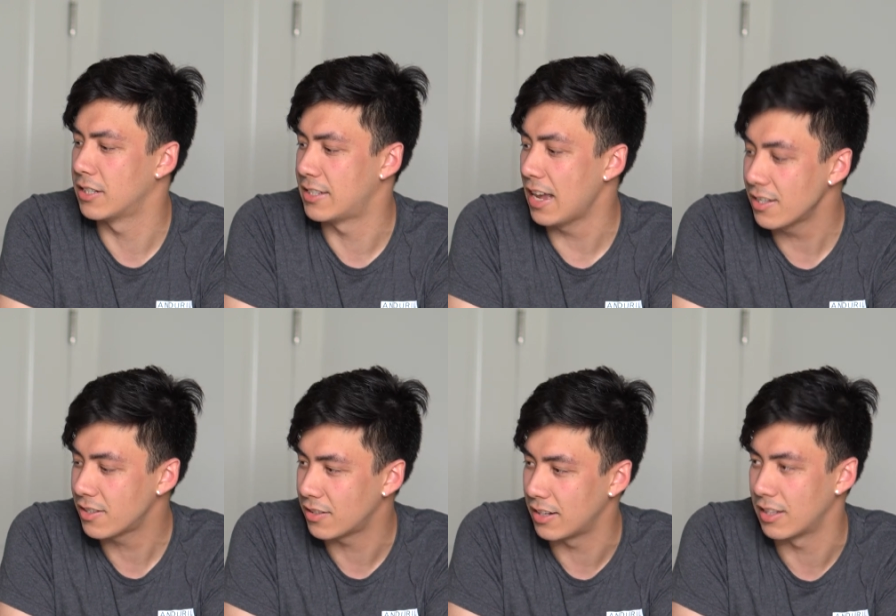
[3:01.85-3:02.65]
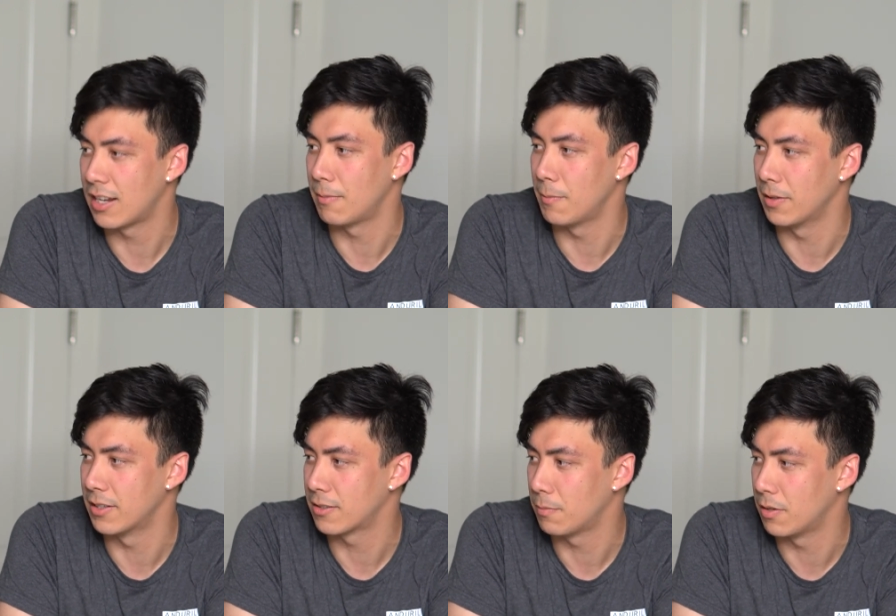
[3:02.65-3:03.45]
disaster at the time I built
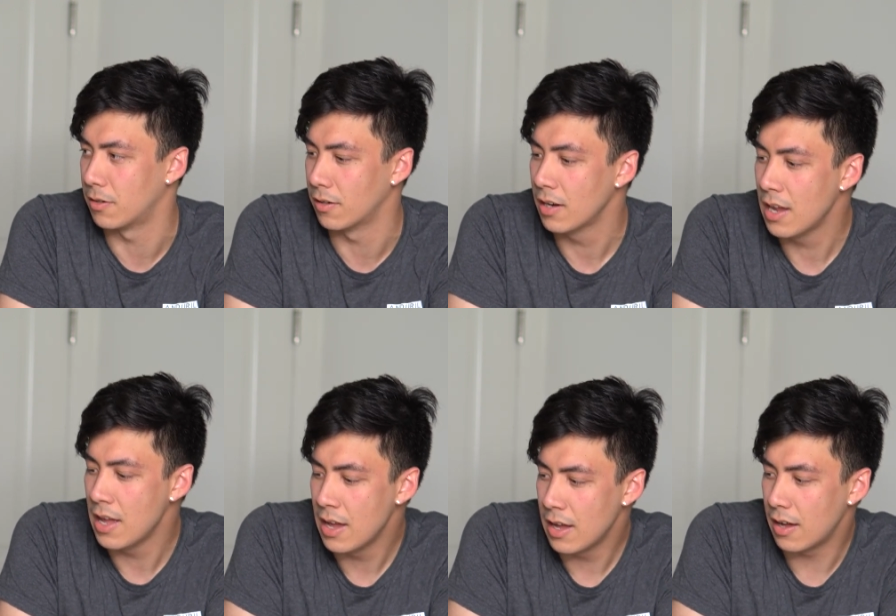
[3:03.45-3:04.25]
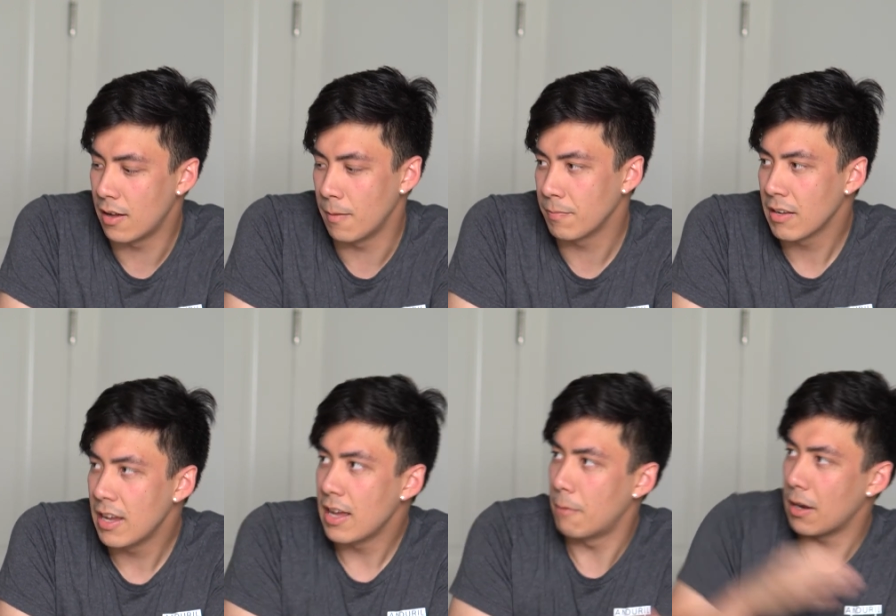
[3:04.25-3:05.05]
this computer. And
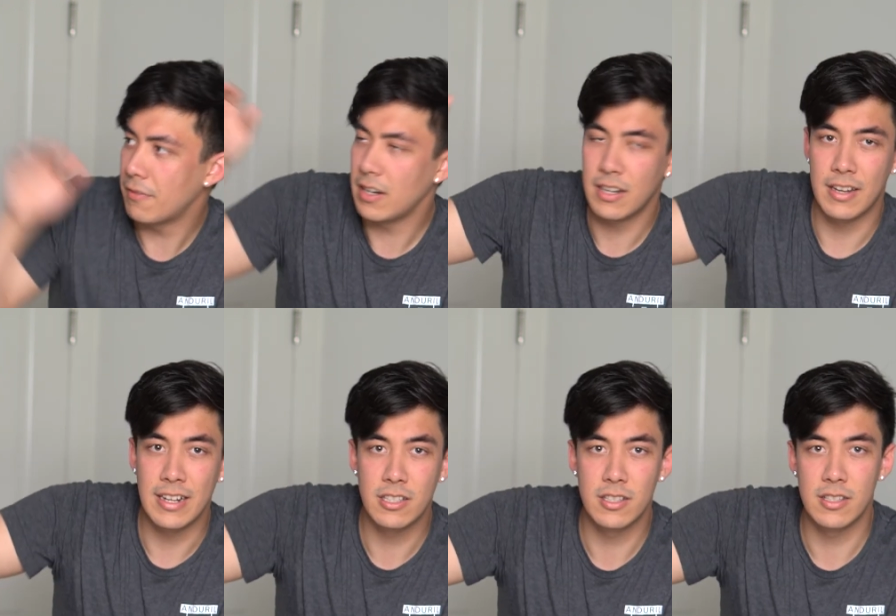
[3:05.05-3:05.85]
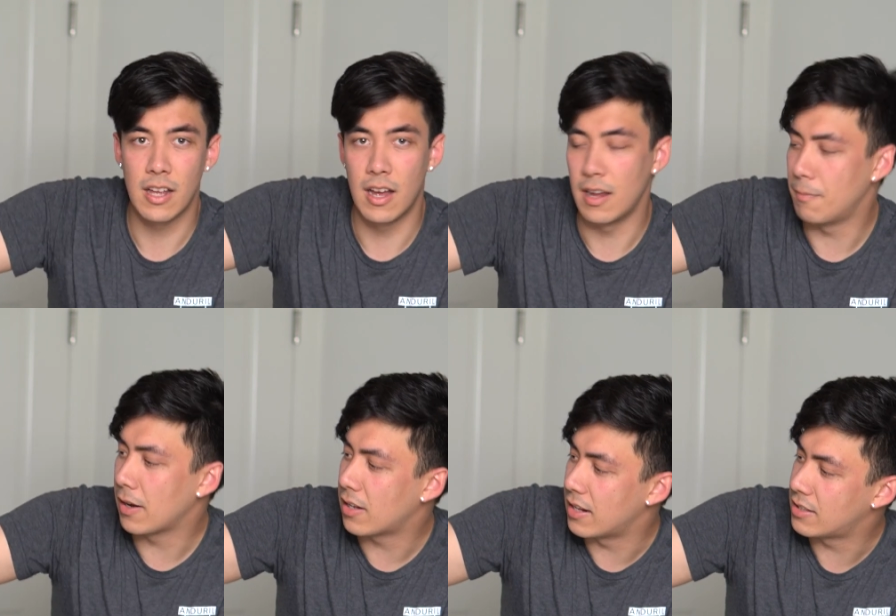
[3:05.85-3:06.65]
we have it in a nice,
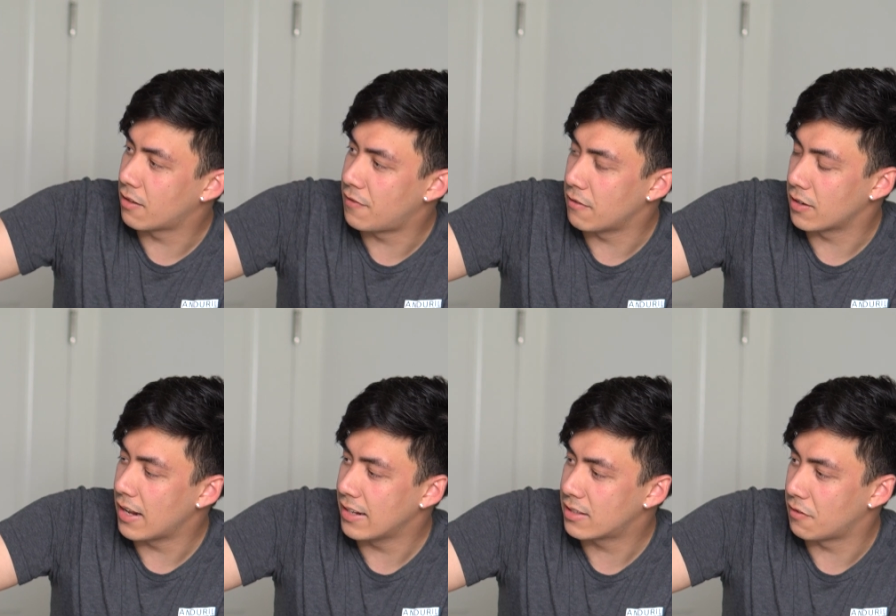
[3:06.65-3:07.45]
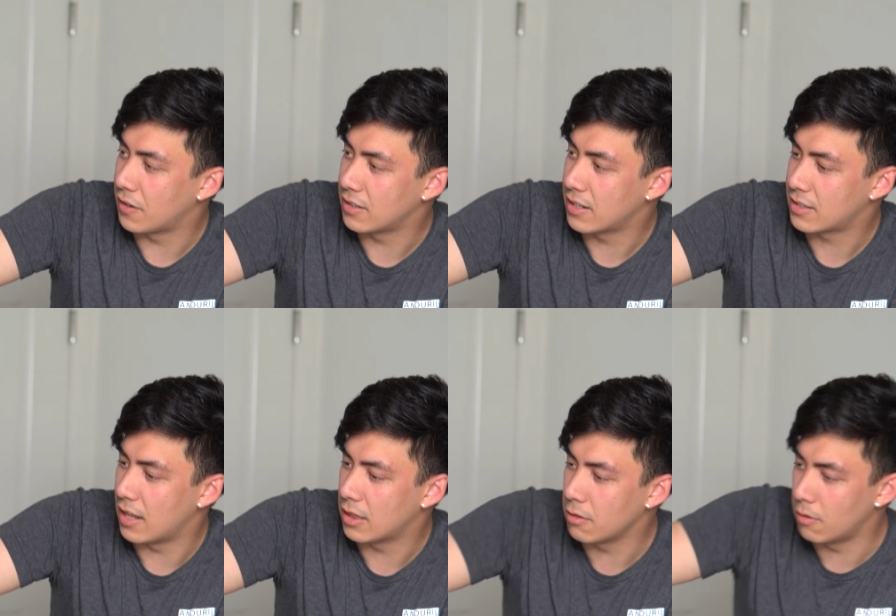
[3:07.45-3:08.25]
my classic favorite case, the Fantex
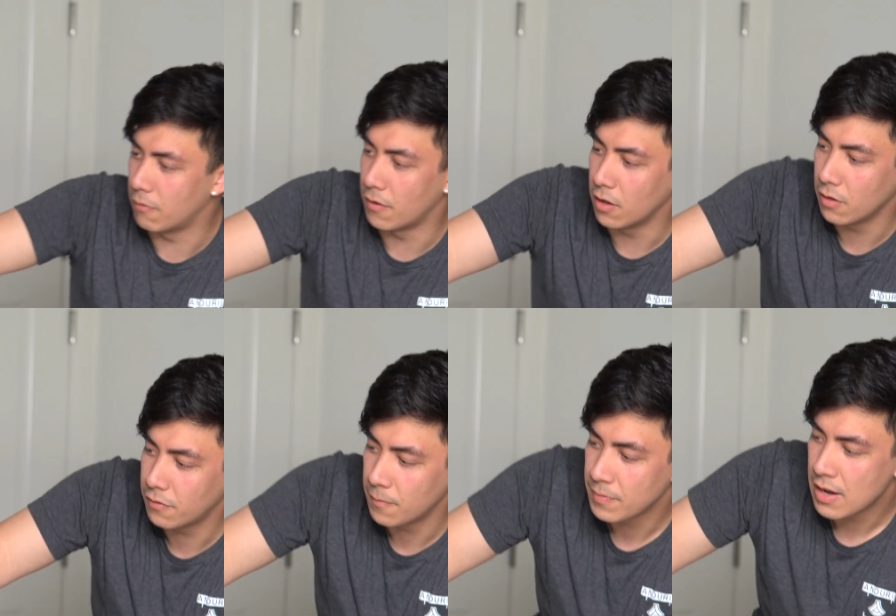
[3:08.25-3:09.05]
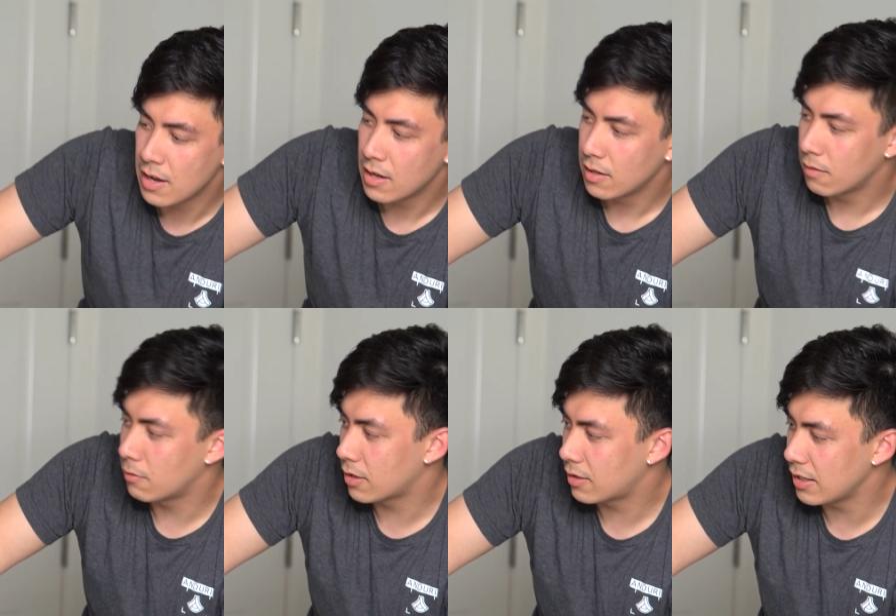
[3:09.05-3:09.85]
Enthoo Evolve,
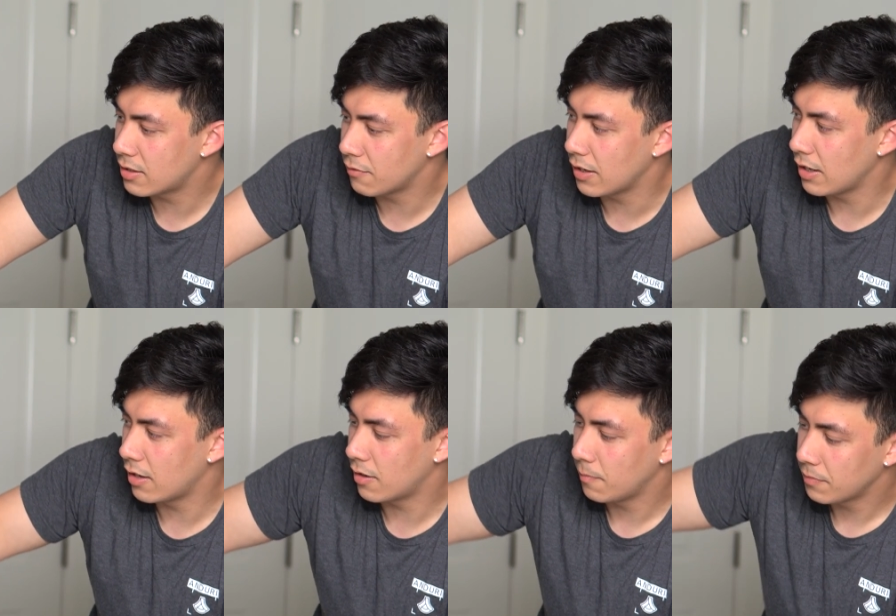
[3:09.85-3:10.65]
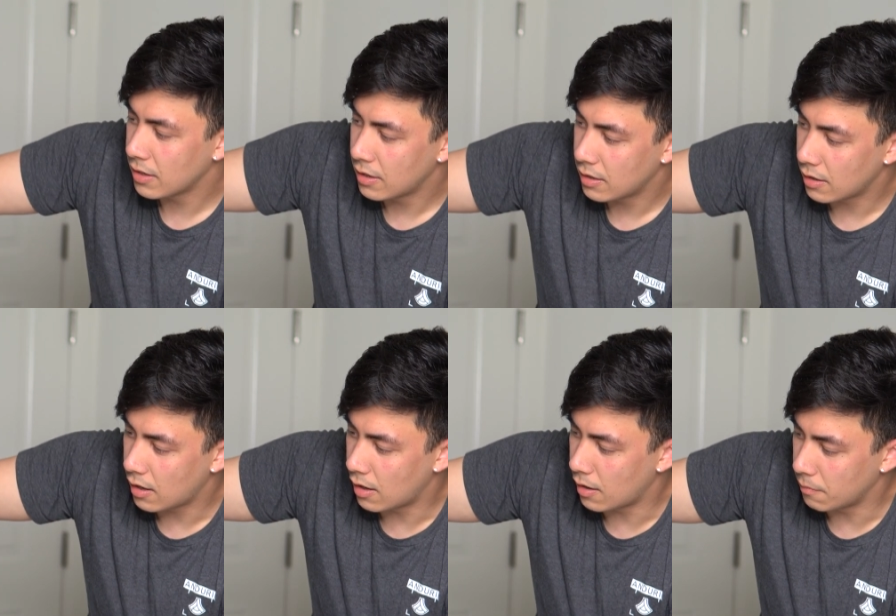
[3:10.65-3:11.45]
with decent radiator,
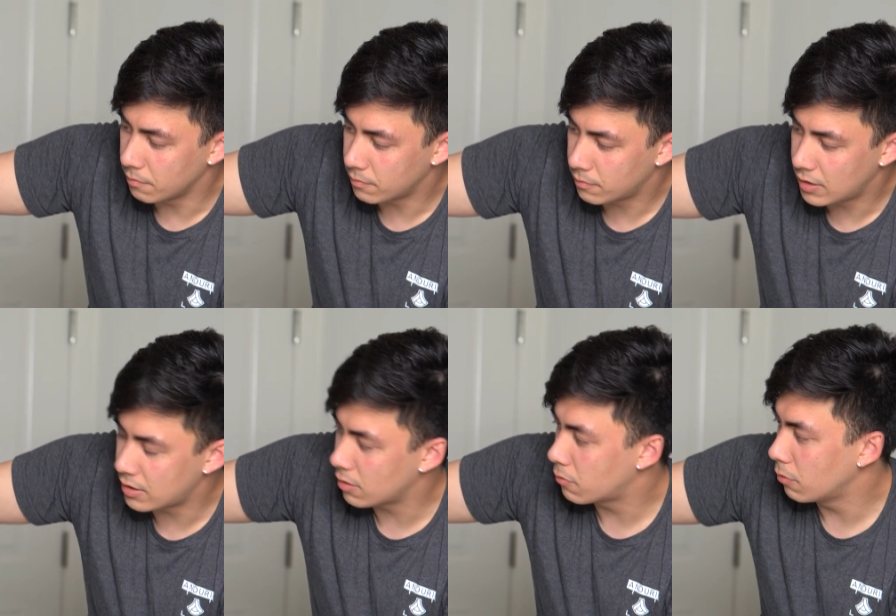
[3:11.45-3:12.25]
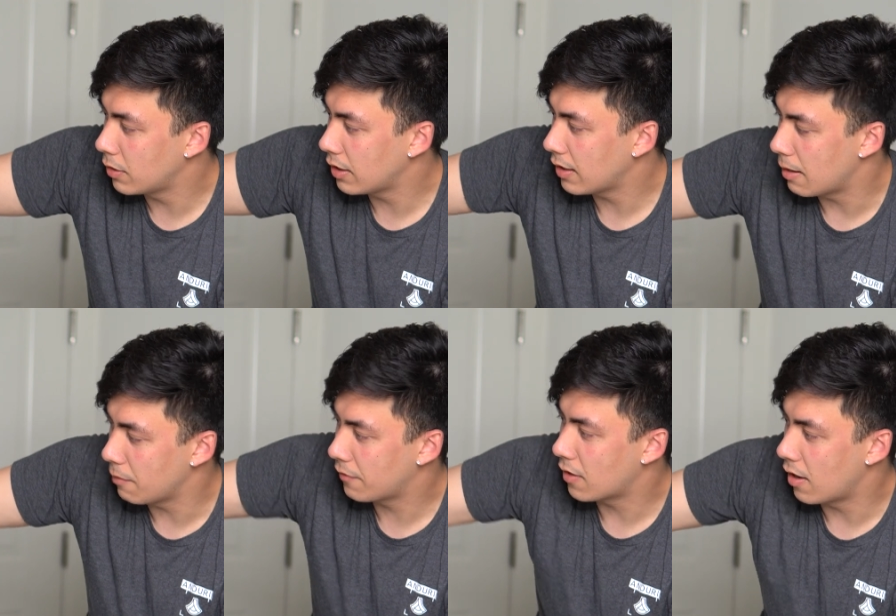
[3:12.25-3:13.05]
decent cooling, and
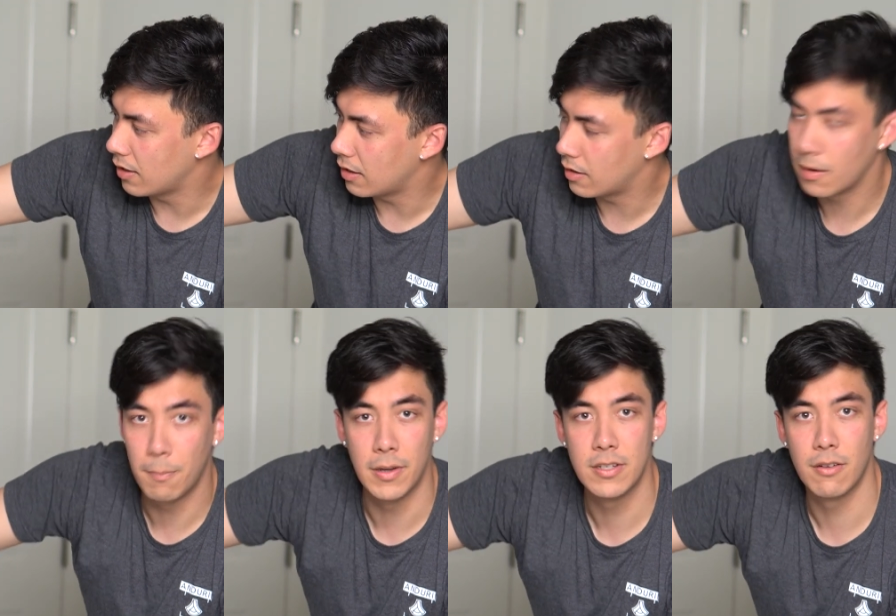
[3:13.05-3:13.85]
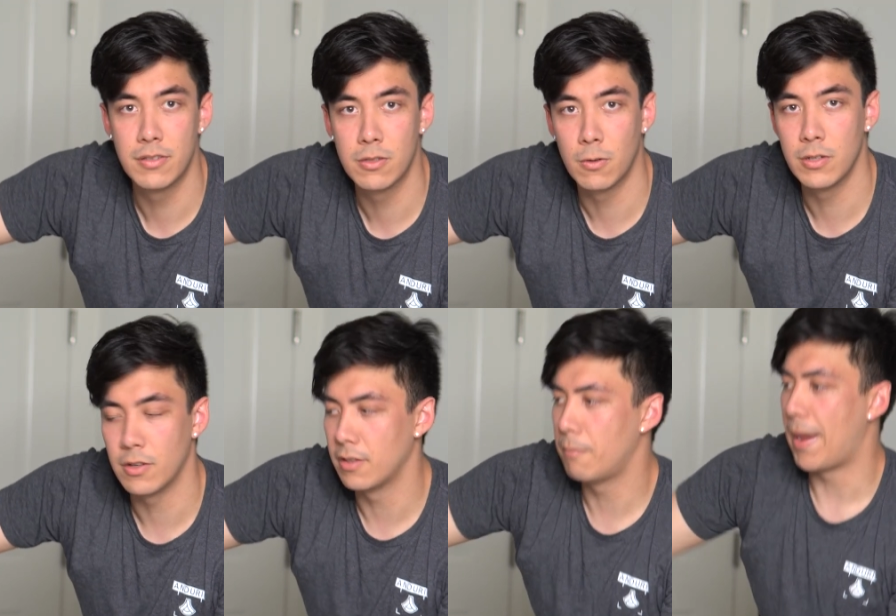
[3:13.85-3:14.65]
we've got a bunch of storage
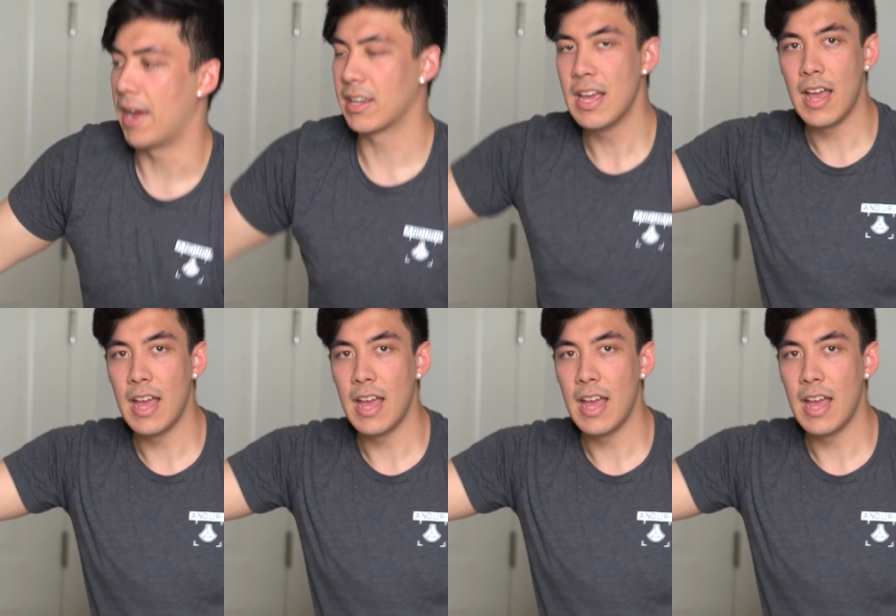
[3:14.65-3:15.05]
on the back.